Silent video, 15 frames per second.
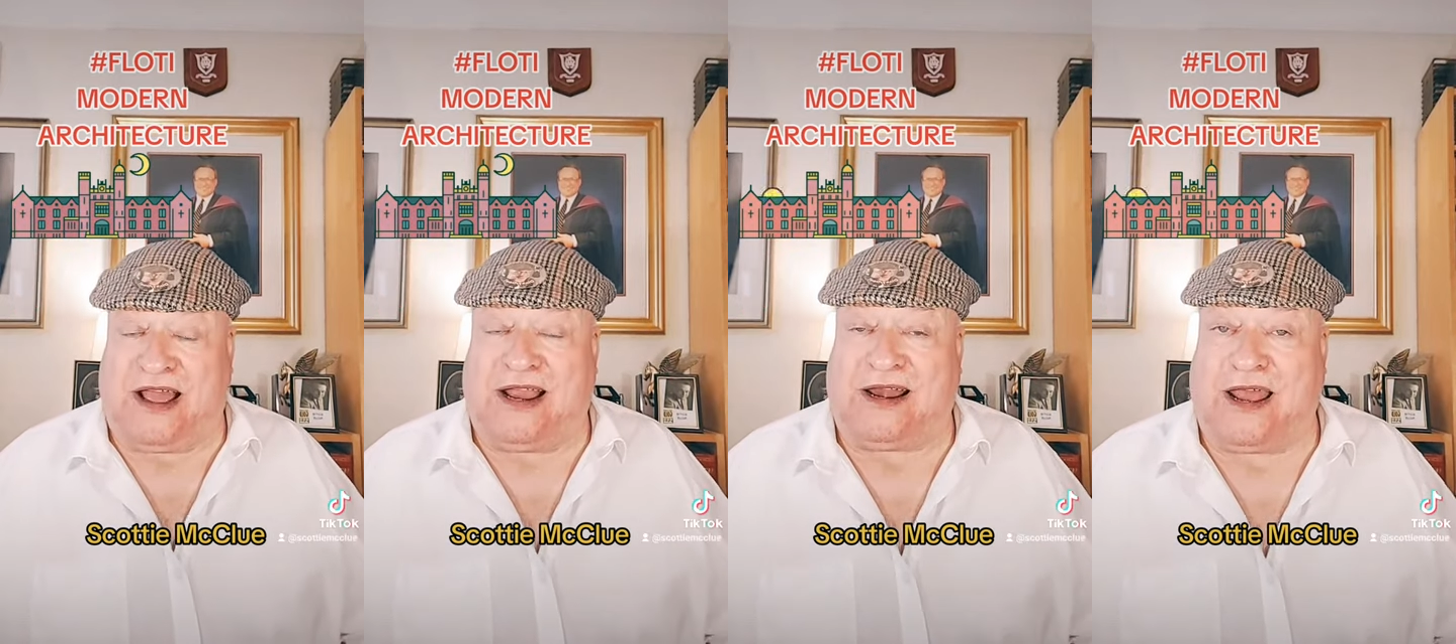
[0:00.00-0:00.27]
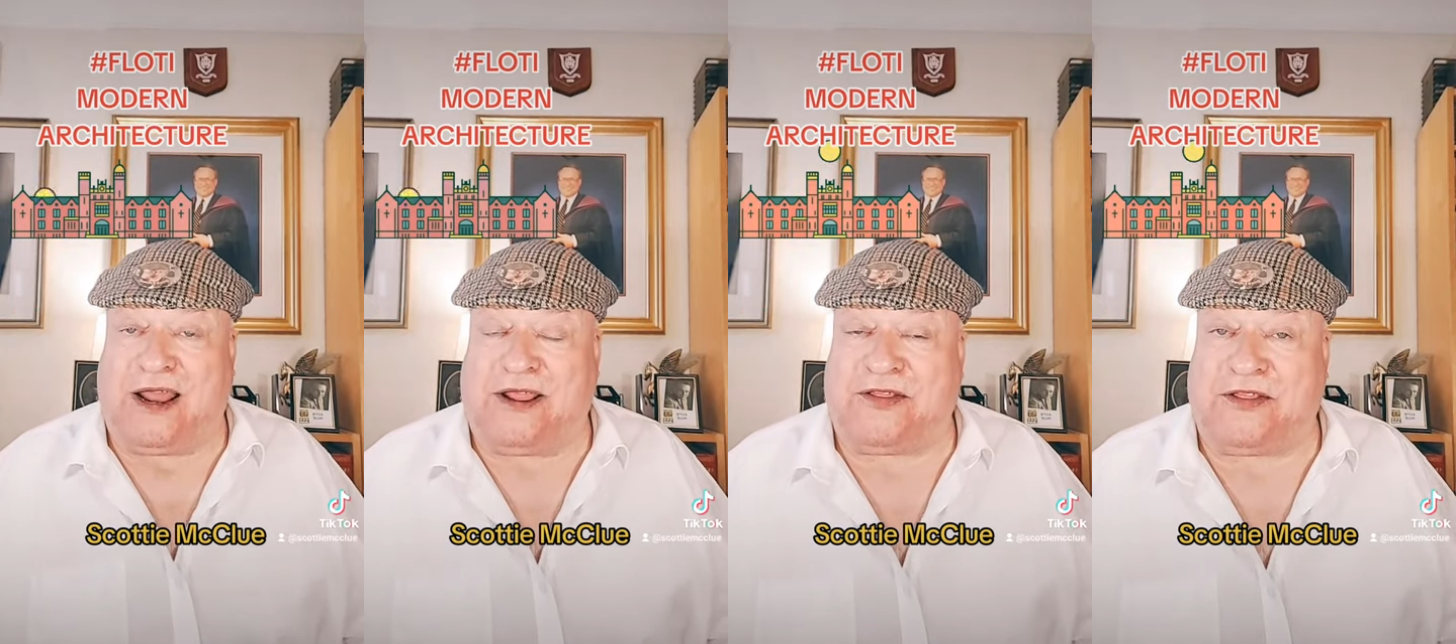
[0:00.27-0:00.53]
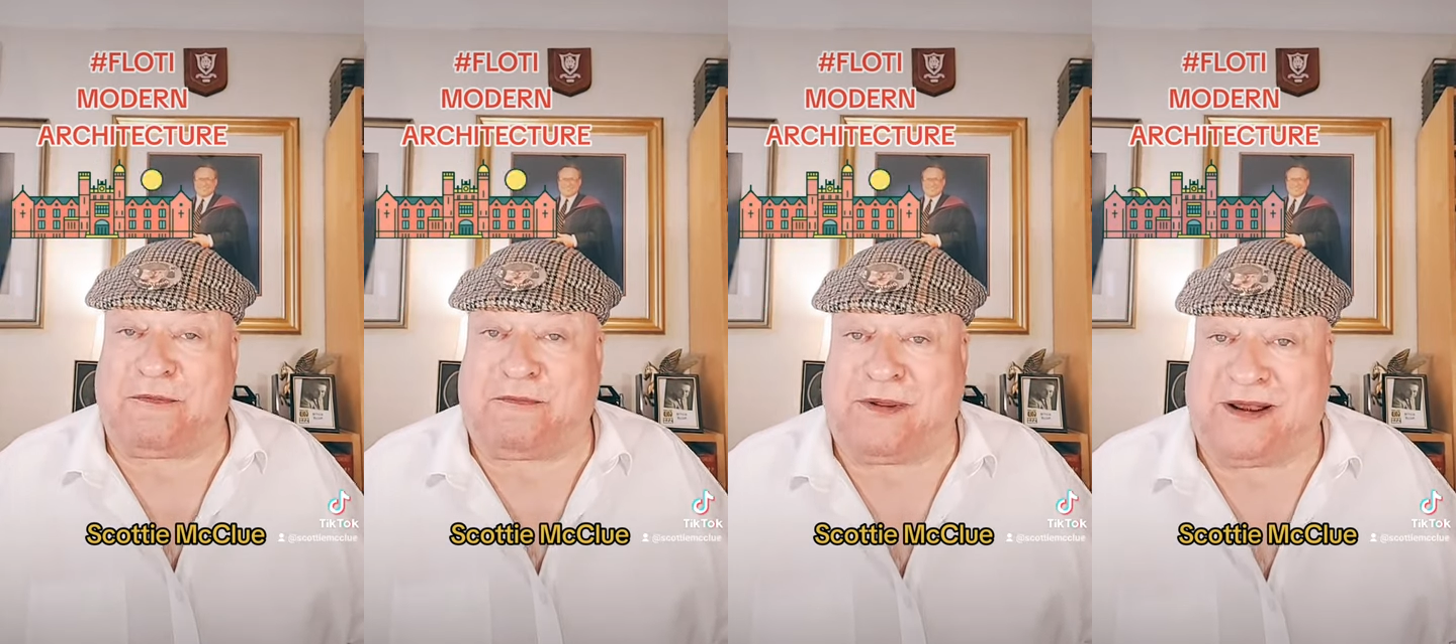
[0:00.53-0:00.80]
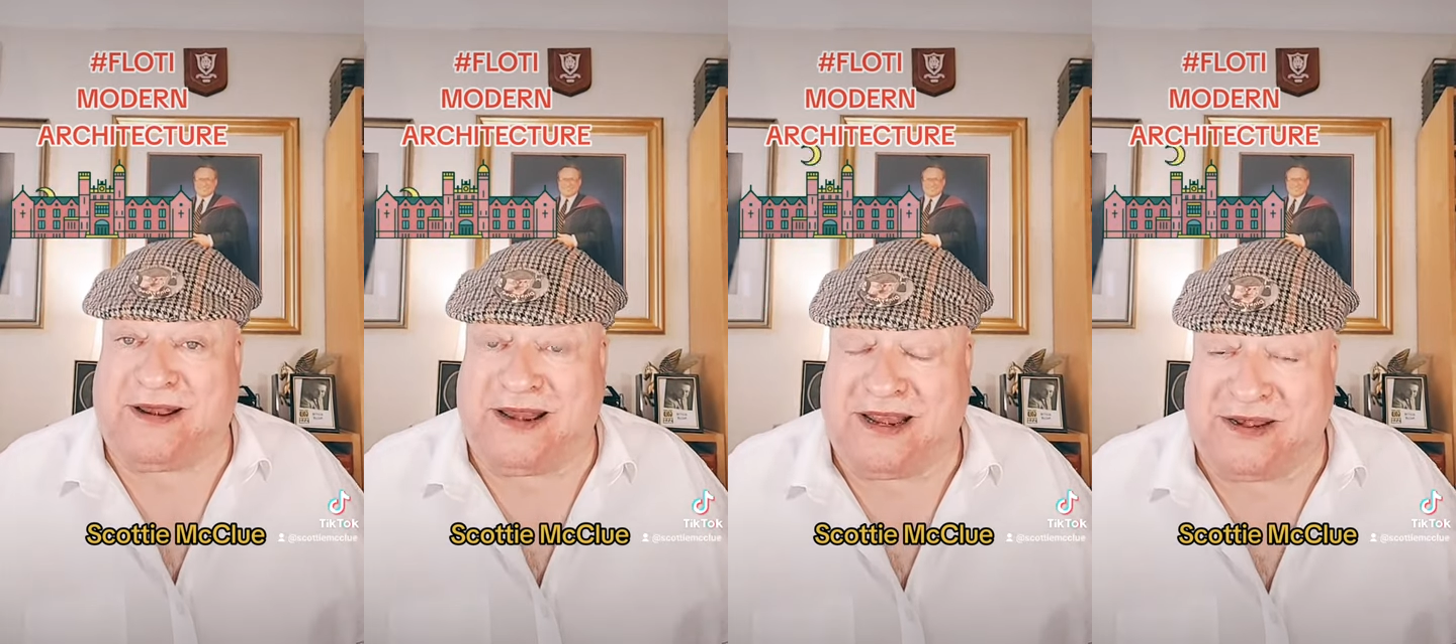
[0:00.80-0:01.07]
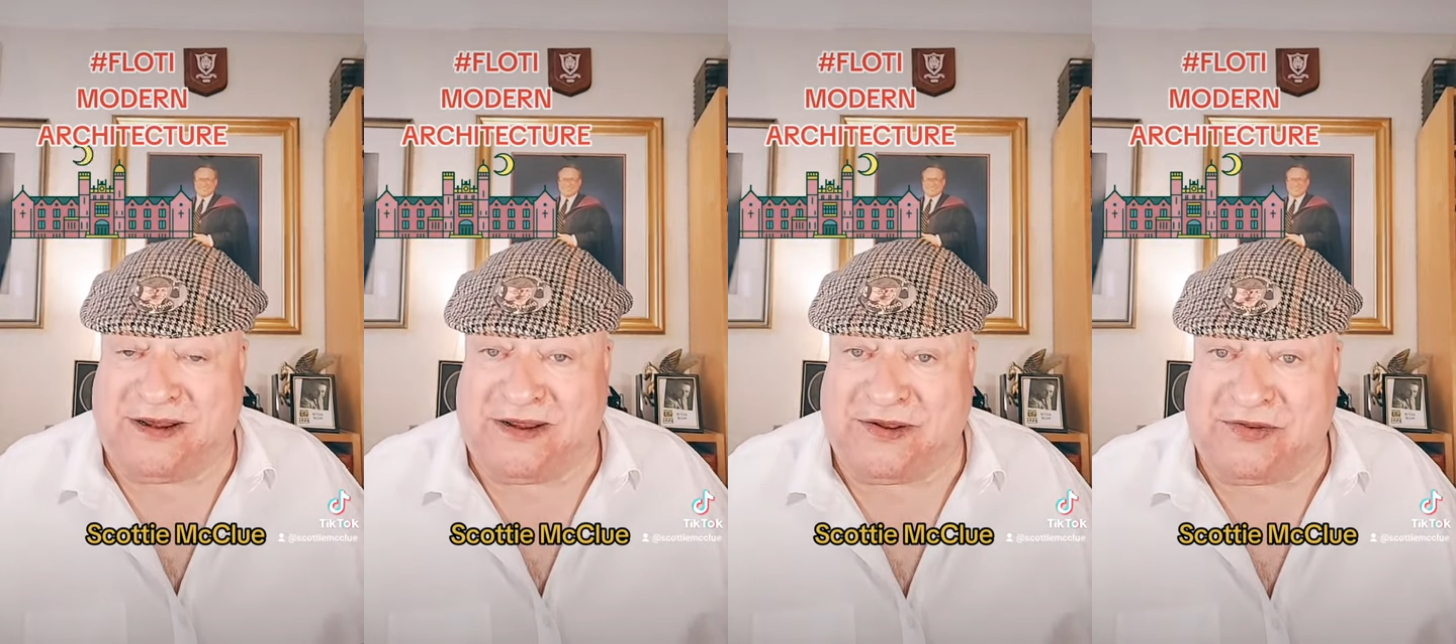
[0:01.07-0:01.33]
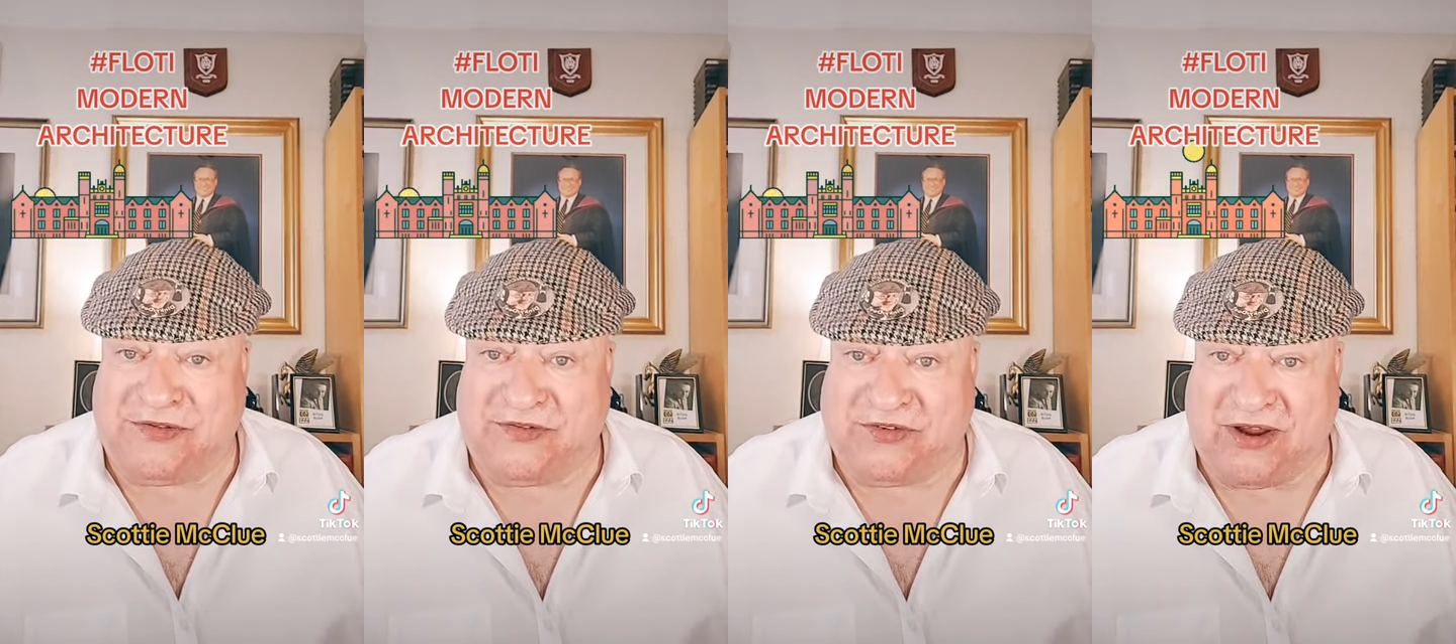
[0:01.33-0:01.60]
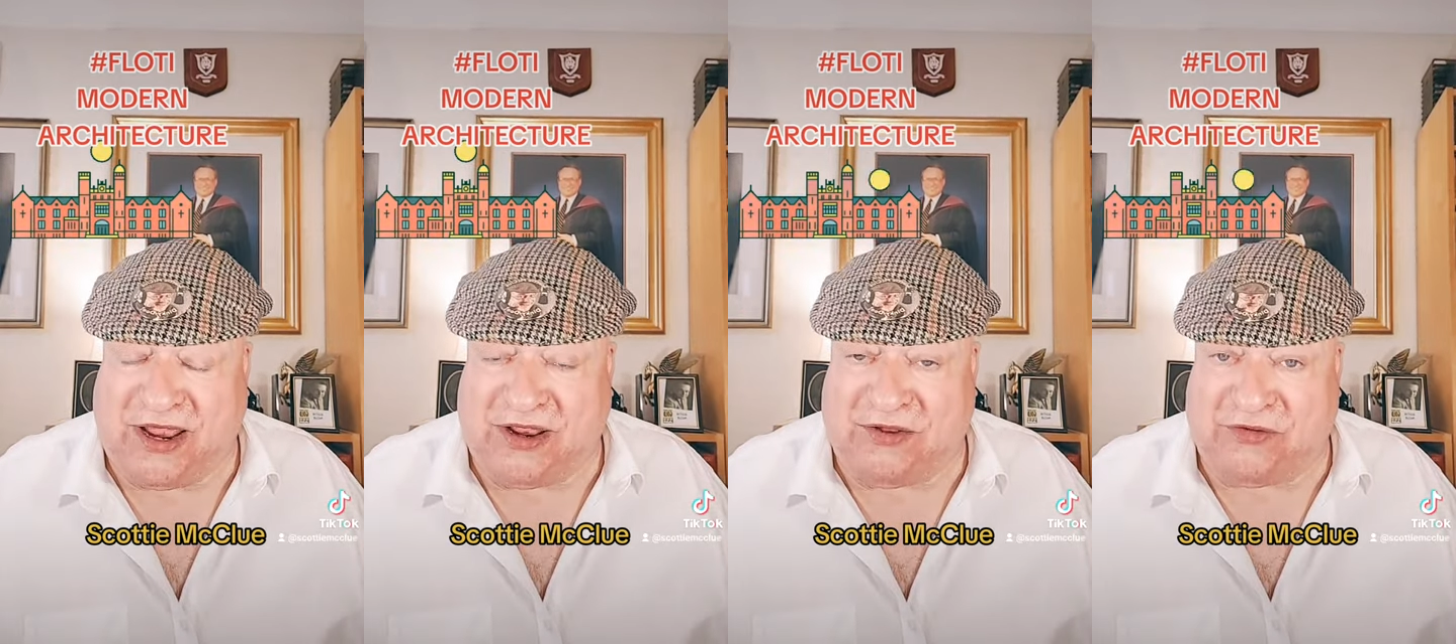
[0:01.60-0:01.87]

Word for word: I like the Palladian style.